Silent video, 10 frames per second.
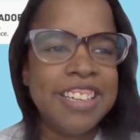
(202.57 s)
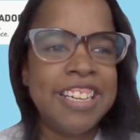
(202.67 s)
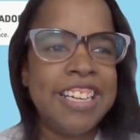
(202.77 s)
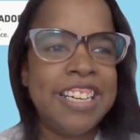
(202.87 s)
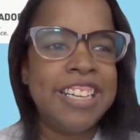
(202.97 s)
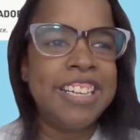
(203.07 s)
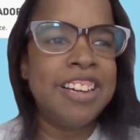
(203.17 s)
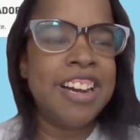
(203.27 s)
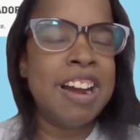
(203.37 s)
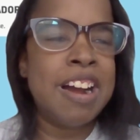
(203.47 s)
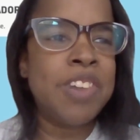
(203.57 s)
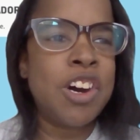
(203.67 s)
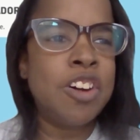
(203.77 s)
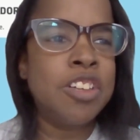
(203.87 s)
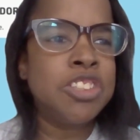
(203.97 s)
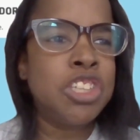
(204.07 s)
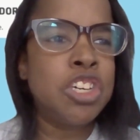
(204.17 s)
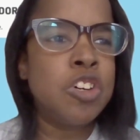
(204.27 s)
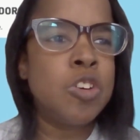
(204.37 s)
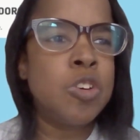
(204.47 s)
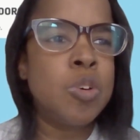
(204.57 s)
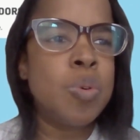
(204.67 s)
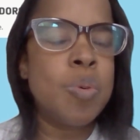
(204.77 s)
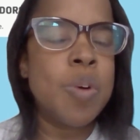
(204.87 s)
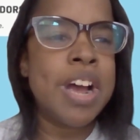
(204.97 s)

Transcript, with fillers: And I'm also